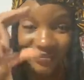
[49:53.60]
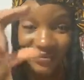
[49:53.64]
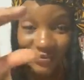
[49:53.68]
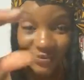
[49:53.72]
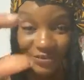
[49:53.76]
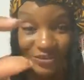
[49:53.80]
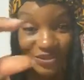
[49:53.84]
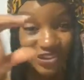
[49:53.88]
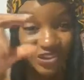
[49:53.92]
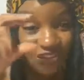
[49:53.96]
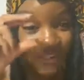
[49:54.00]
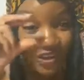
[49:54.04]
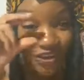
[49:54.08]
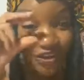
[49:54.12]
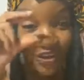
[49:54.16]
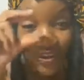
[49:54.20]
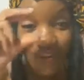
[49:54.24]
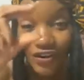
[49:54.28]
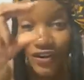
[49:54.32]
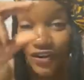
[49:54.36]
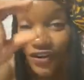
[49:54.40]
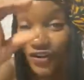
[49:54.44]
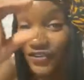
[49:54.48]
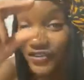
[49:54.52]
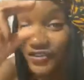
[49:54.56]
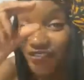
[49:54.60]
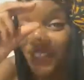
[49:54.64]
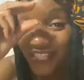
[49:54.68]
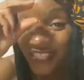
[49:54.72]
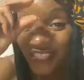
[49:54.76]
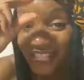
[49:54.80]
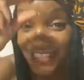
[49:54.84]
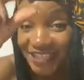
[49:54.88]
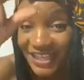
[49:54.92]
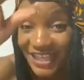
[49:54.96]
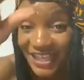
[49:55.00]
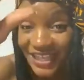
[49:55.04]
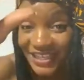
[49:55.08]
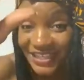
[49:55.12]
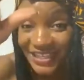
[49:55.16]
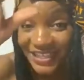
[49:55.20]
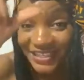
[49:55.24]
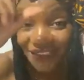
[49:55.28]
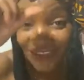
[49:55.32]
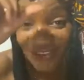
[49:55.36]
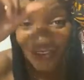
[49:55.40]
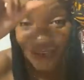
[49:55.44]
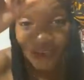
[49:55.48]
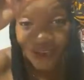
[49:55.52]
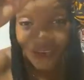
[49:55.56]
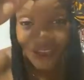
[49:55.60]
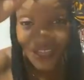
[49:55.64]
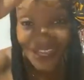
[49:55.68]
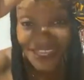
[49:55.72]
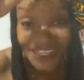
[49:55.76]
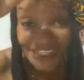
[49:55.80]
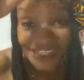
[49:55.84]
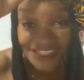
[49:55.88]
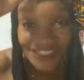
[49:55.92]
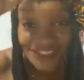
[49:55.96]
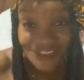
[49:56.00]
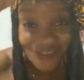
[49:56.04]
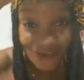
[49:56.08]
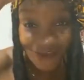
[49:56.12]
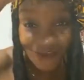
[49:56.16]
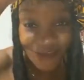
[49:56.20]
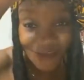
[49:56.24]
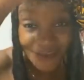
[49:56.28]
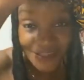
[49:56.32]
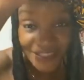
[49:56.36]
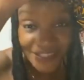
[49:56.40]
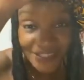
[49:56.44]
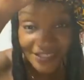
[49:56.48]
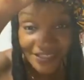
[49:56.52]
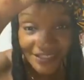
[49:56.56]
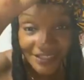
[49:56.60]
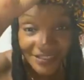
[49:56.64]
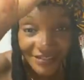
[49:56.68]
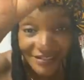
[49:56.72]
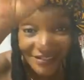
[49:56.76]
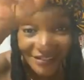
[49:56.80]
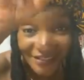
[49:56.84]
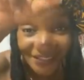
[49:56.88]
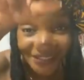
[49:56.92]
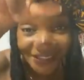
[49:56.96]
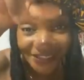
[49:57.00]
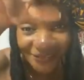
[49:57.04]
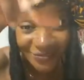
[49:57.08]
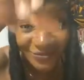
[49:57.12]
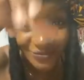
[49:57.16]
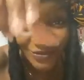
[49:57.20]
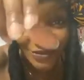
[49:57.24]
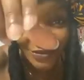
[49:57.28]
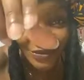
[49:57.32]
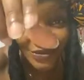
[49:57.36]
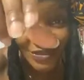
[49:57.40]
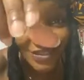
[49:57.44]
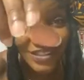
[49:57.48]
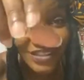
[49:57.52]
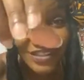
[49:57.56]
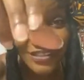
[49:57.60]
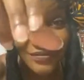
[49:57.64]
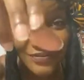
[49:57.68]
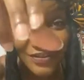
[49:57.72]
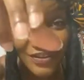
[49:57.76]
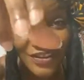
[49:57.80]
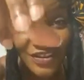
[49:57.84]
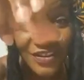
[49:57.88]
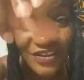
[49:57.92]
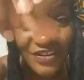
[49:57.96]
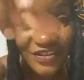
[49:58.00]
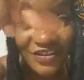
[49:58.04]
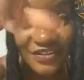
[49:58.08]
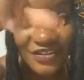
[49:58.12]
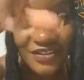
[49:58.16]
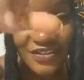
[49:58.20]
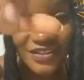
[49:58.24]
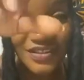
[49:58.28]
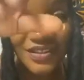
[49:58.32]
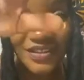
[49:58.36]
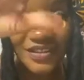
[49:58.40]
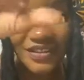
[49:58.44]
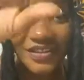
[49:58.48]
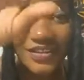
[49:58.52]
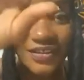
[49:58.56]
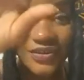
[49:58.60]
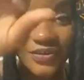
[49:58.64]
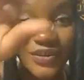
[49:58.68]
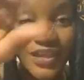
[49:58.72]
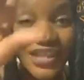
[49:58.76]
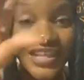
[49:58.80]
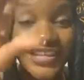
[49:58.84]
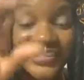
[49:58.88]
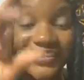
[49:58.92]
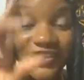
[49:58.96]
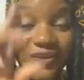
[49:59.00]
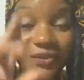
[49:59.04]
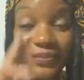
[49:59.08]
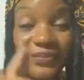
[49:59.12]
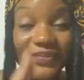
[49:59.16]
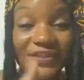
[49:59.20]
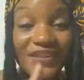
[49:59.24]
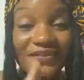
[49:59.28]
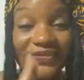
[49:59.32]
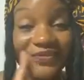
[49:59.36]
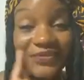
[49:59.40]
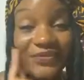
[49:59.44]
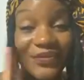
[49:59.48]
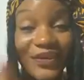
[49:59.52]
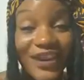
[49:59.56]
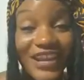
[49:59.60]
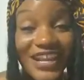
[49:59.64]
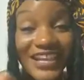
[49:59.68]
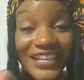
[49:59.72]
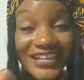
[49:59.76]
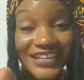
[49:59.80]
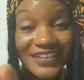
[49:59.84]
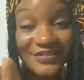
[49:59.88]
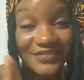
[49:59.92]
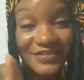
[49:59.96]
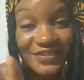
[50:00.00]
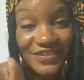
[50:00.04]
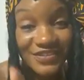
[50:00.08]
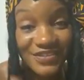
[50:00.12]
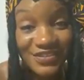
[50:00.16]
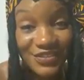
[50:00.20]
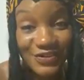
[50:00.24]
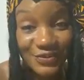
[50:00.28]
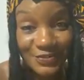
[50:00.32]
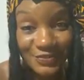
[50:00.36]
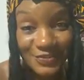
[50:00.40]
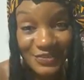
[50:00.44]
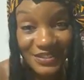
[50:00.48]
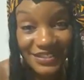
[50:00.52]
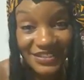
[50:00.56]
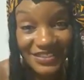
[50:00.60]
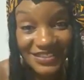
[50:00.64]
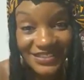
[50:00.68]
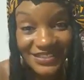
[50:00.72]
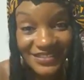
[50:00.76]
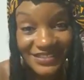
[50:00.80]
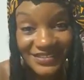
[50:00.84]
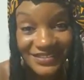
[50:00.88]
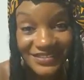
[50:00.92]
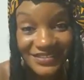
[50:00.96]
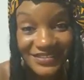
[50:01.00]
With y'all all seeing eye, that third eye in the serpent, that's some real stuff, y'all. Okay, don't be afraid of the serpent.